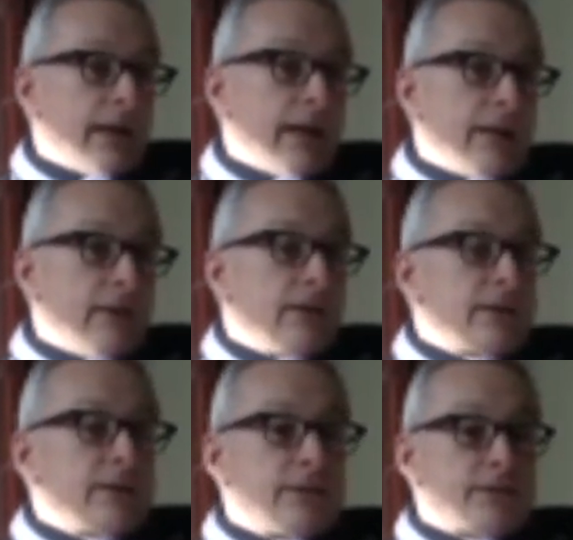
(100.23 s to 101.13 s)
And you
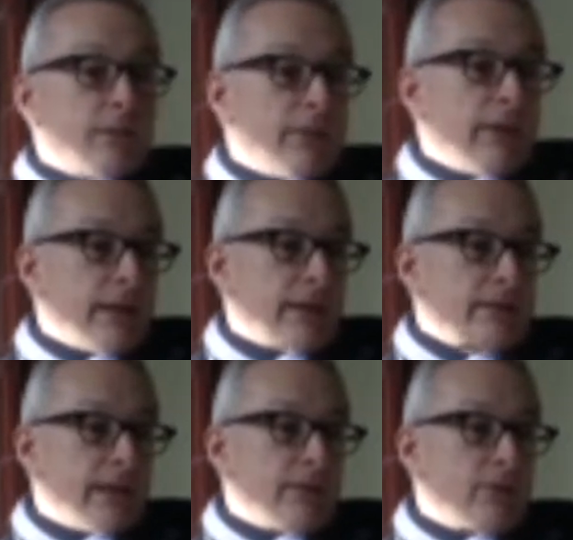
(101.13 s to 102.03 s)
listen to somebody like
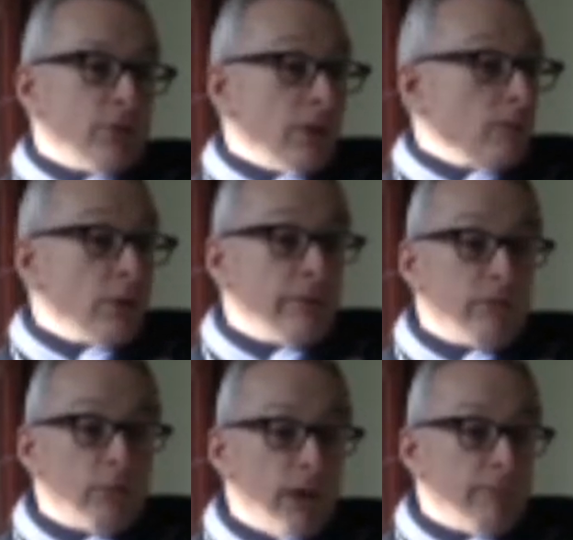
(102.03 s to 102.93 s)
Santorum or
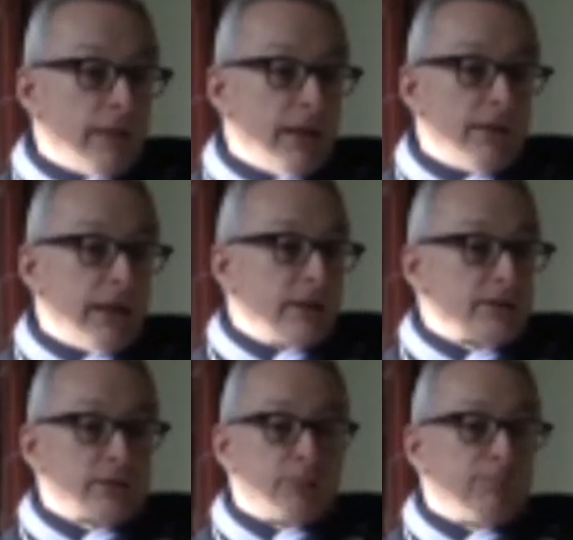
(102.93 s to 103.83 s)
even Romney, and they
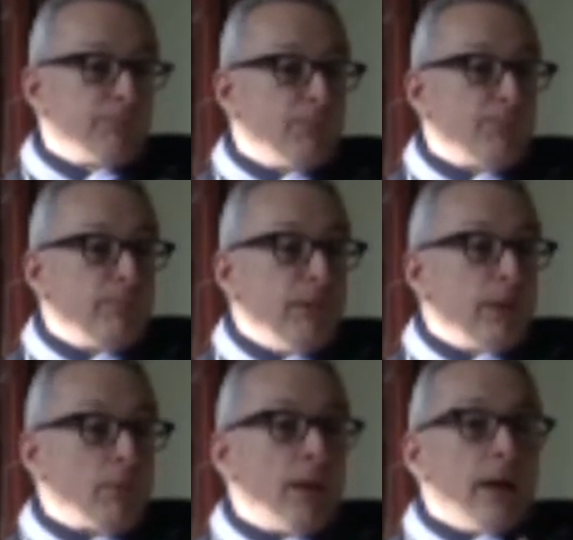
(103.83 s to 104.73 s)
just, you
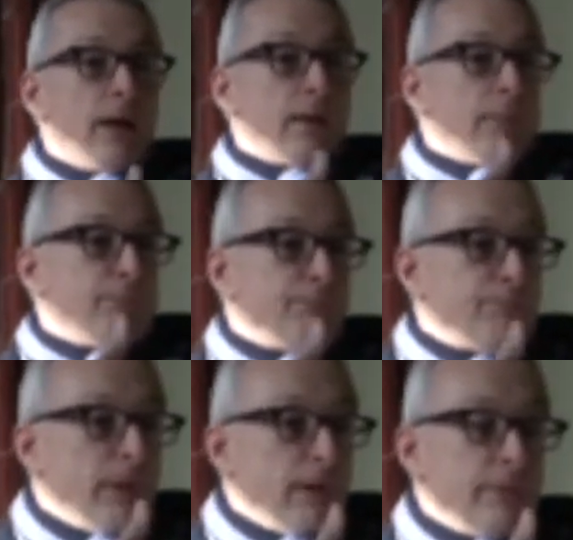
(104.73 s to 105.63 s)
know,
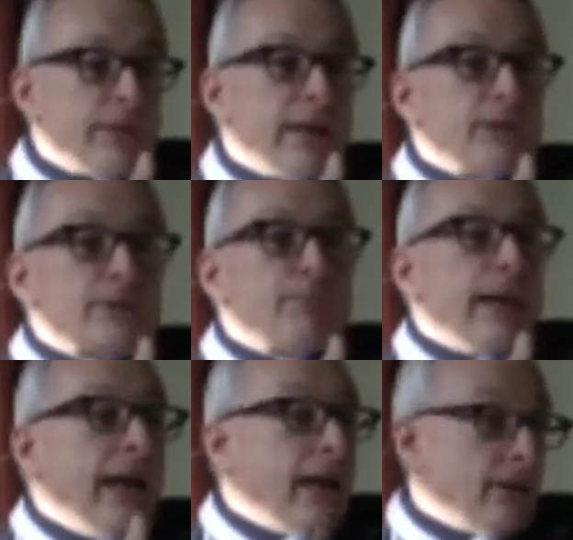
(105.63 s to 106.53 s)
they just
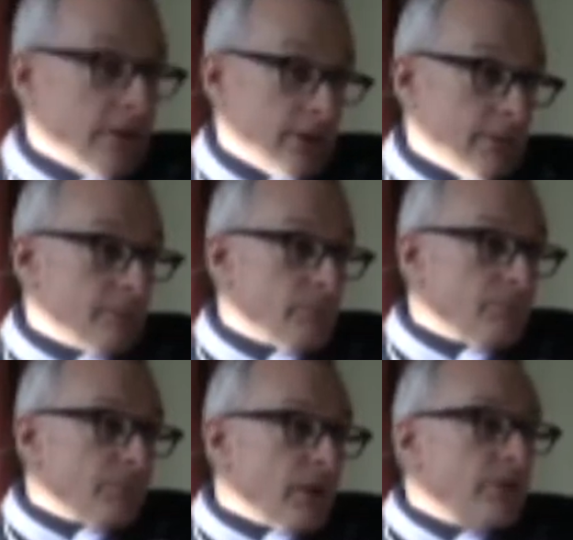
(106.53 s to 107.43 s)
pander
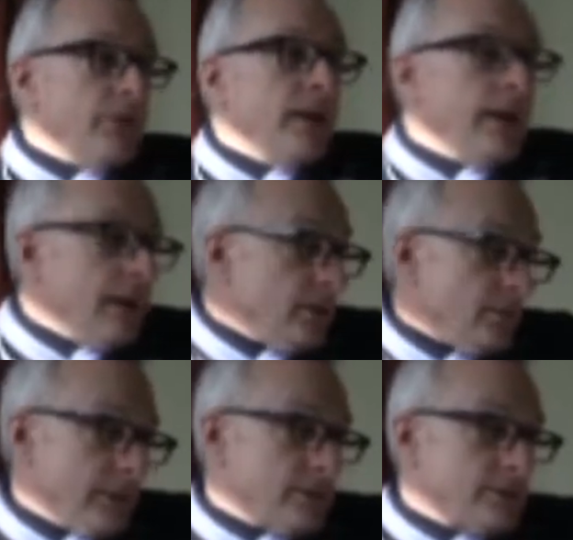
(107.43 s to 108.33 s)
to the
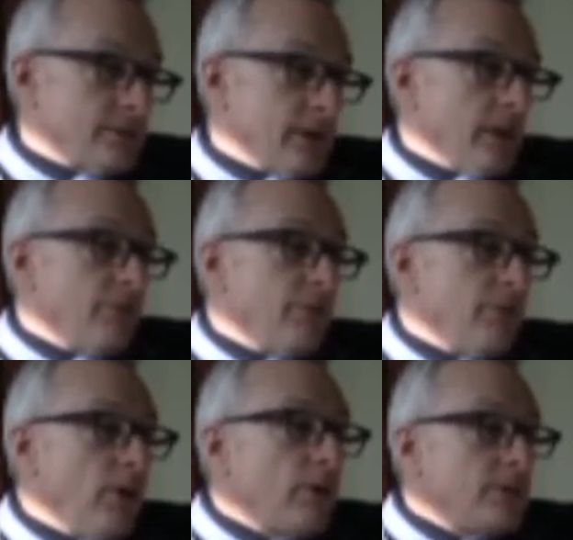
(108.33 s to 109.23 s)
ignorance of the
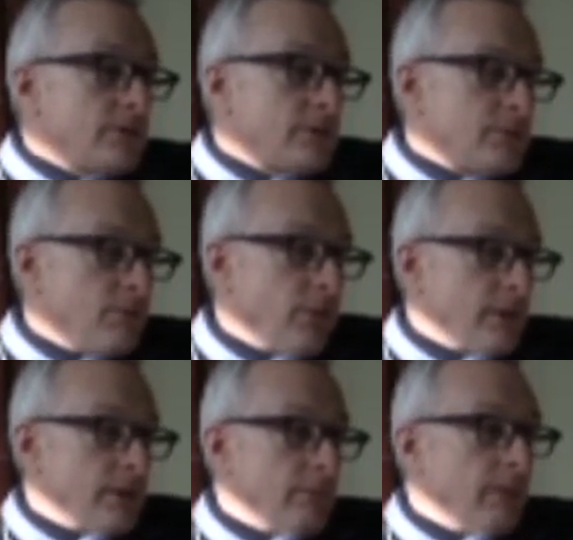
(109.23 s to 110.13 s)
voters that
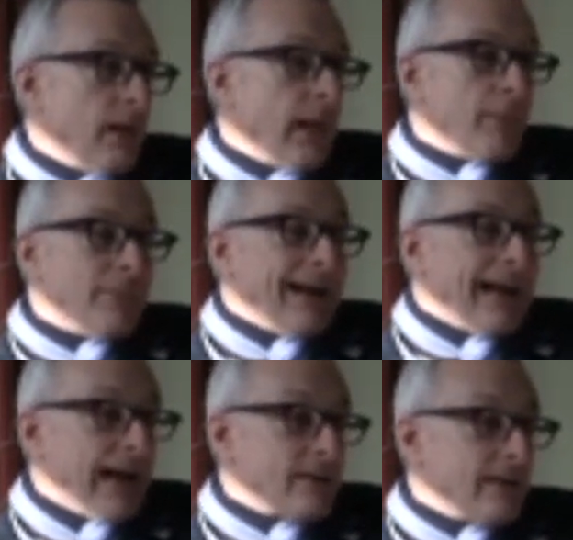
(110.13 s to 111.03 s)
support them by
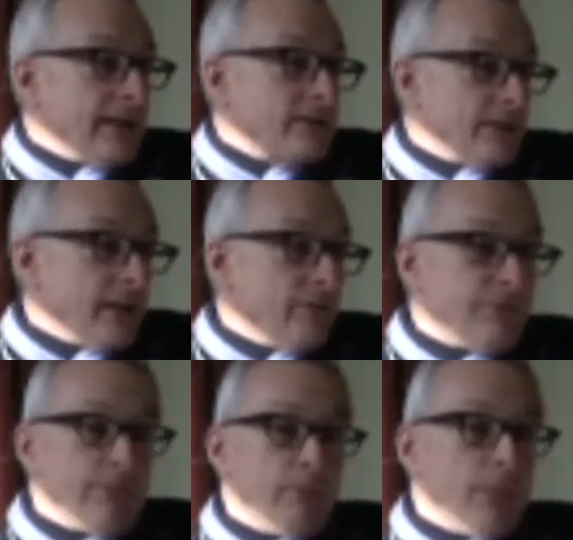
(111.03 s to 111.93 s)
acting as
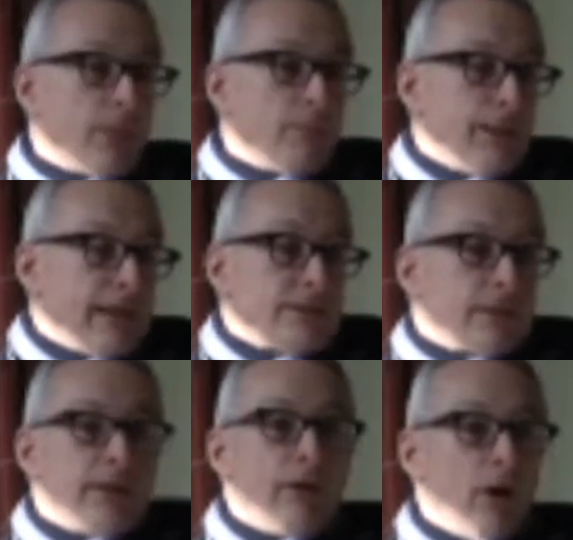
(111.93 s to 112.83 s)
if
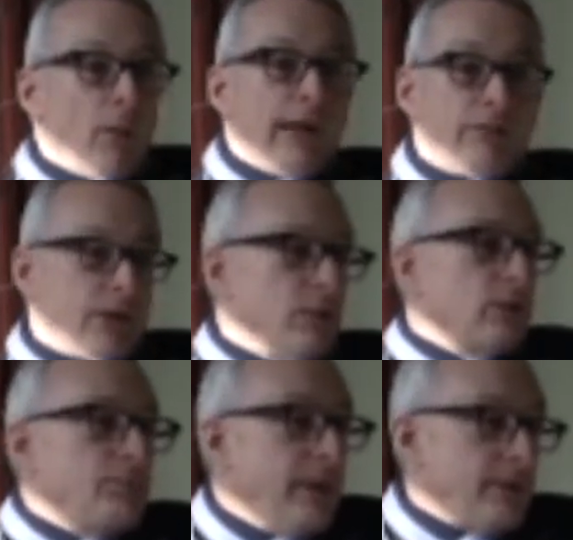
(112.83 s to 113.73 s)
basically all we have to do
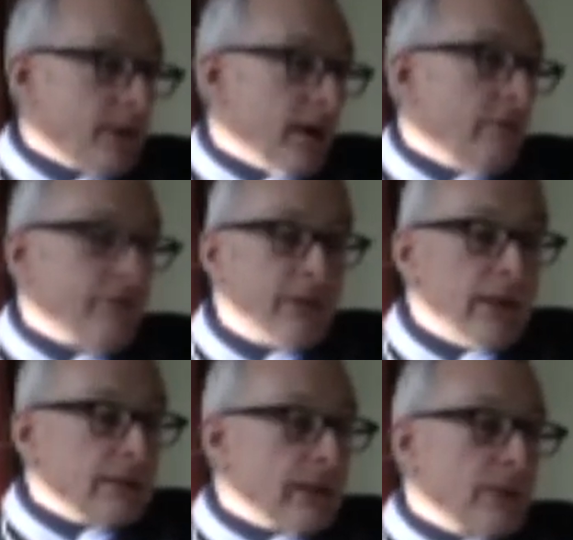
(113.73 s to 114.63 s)
is be tough,
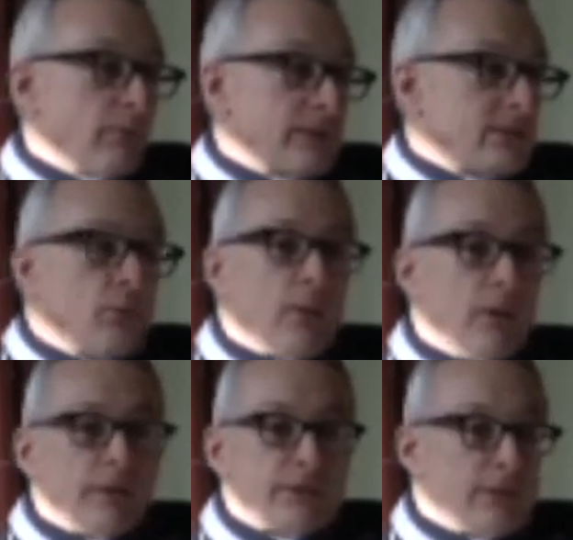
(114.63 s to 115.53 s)
and the rest of the
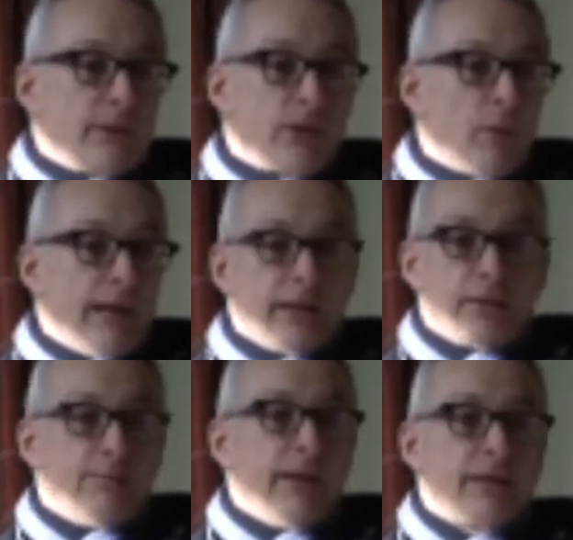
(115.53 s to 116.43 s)
world is going to go back
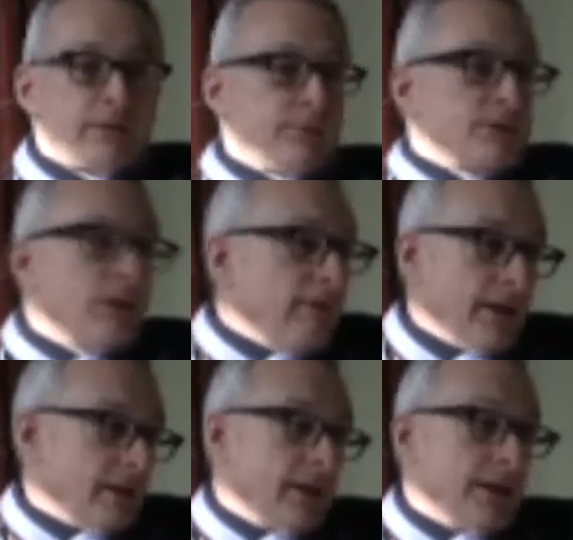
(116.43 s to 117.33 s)
to being
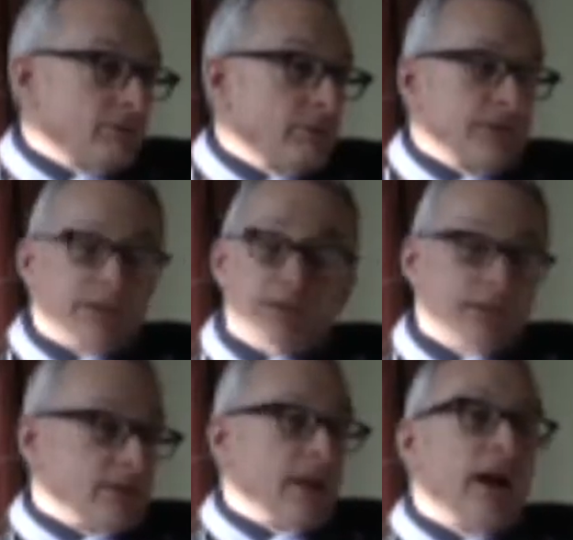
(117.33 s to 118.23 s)
subservient to us, which is
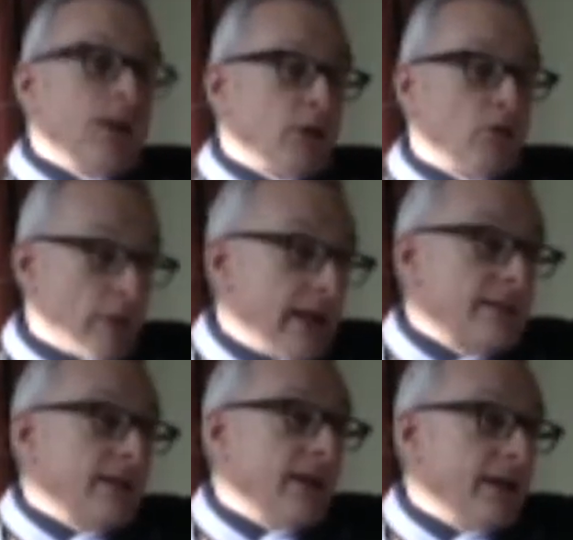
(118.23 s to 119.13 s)
just a
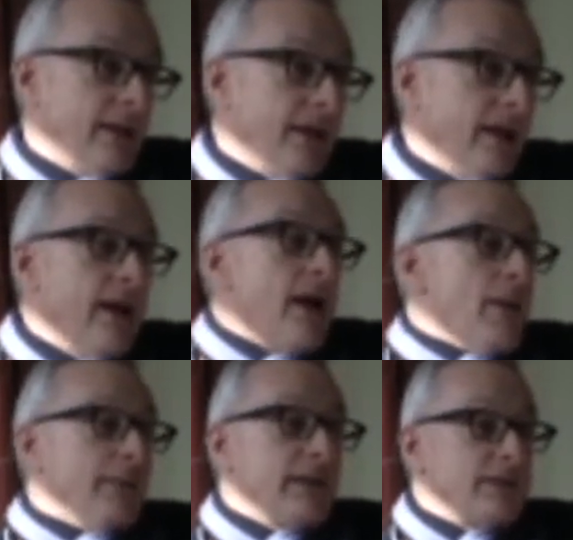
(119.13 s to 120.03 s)
crazy idea.
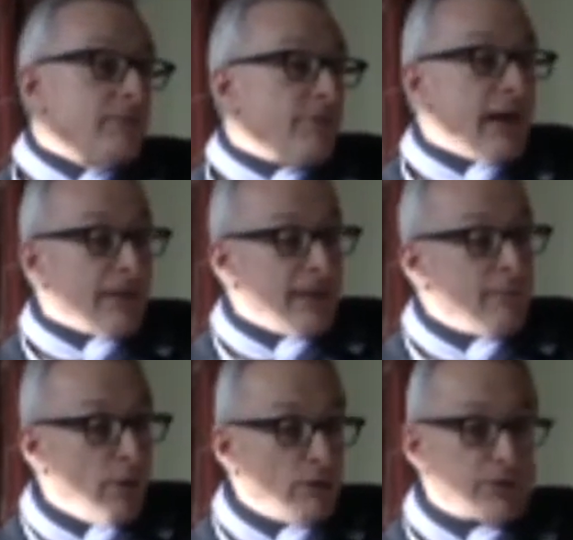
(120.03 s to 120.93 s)
Because in fact,
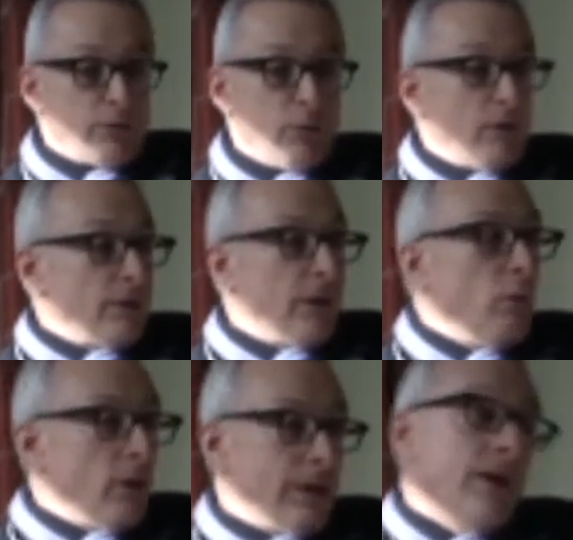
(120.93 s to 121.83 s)
in most of the world,
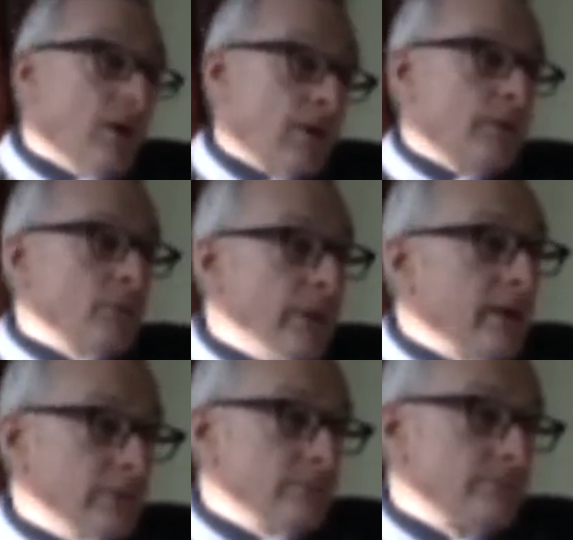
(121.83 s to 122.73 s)
they're working harder than we do.